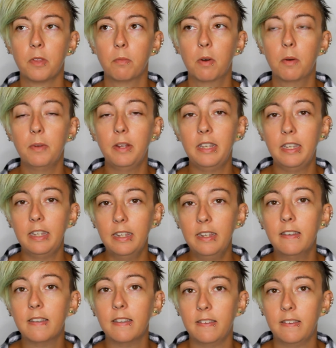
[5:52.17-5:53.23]
What we
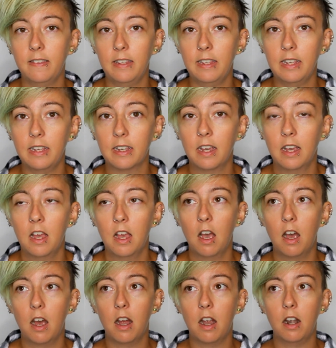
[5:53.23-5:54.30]
need to see
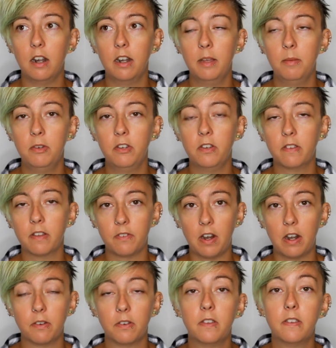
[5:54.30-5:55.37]
are images of
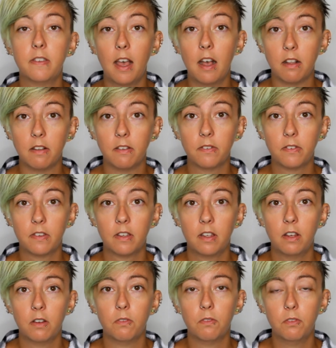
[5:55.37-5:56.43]
ourselves,
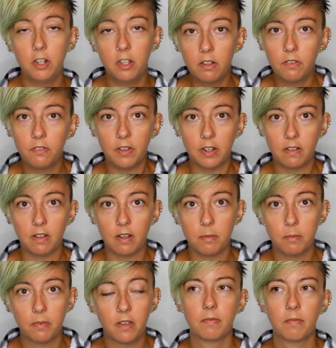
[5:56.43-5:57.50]
real
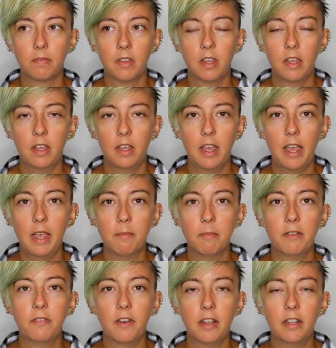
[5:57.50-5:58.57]
victims. And
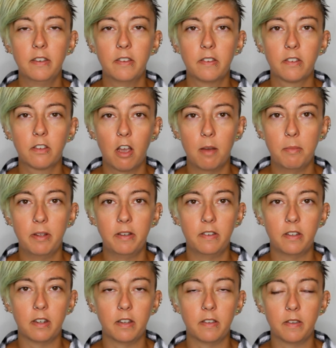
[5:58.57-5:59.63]
my friend
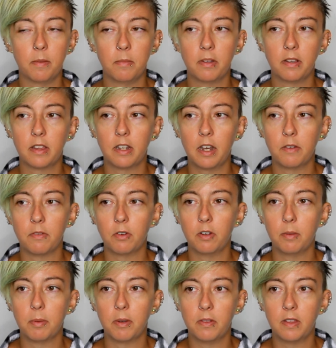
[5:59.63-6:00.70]
commented on something that I
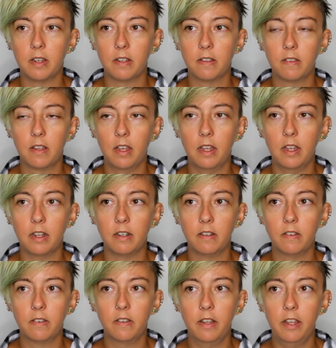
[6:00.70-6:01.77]
wrote about this,
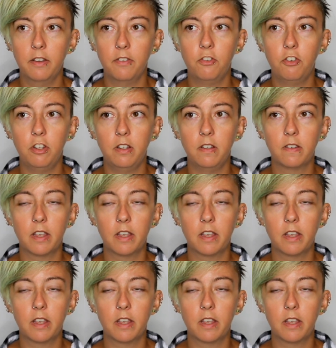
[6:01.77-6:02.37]
and if she's